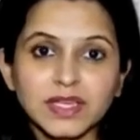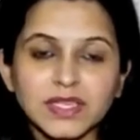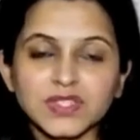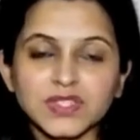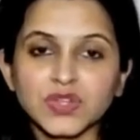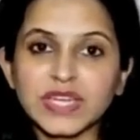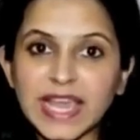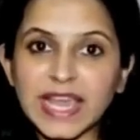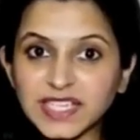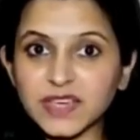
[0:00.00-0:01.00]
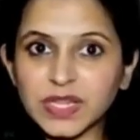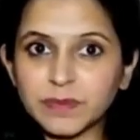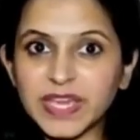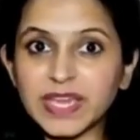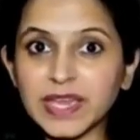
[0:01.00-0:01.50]
So negative will
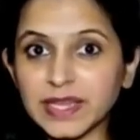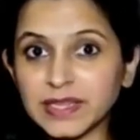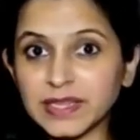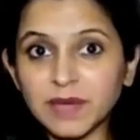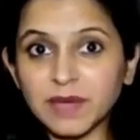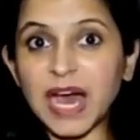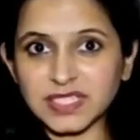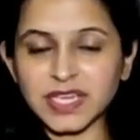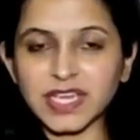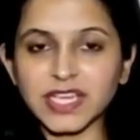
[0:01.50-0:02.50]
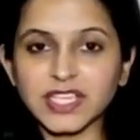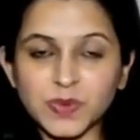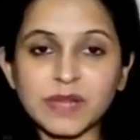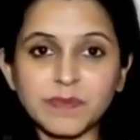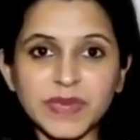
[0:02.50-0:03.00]
be in the past. It
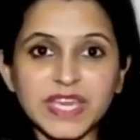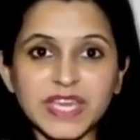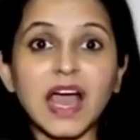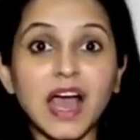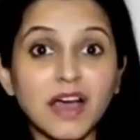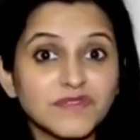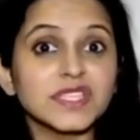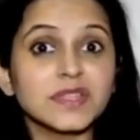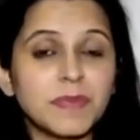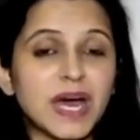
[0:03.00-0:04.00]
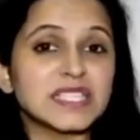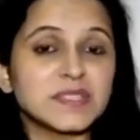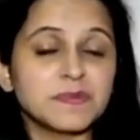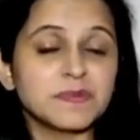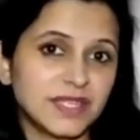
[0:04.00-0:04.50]
will be after the past
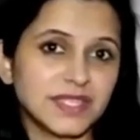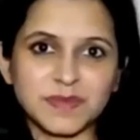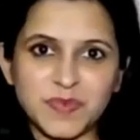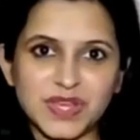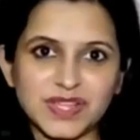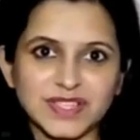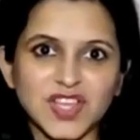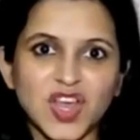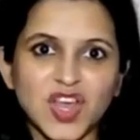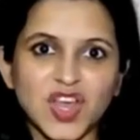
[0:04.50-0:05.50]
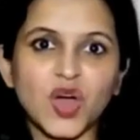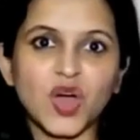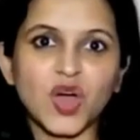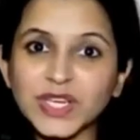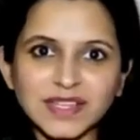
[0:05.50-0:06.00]
participle. So how will you do
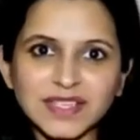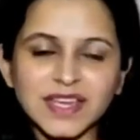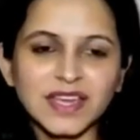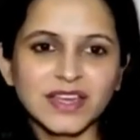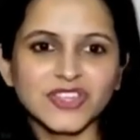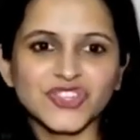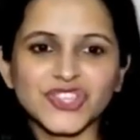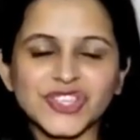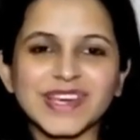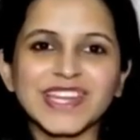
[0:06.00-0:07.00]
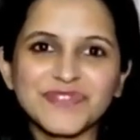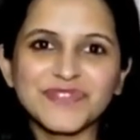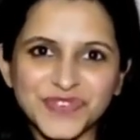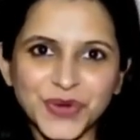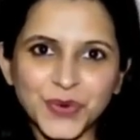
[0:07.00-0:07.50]
that? Je n'ai
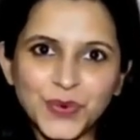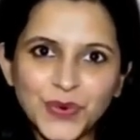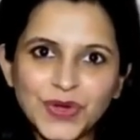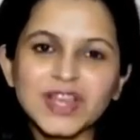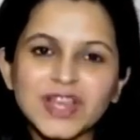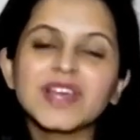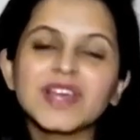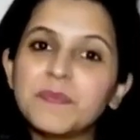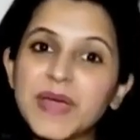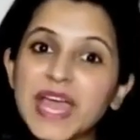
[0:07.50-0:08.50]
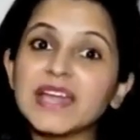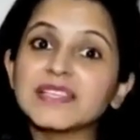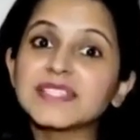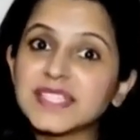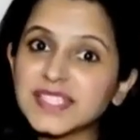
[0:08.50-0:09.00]
vu
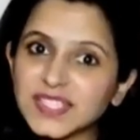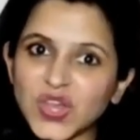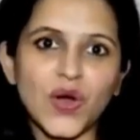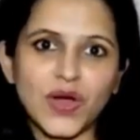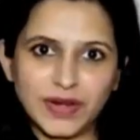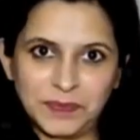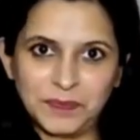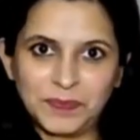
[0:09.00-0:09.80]
personne.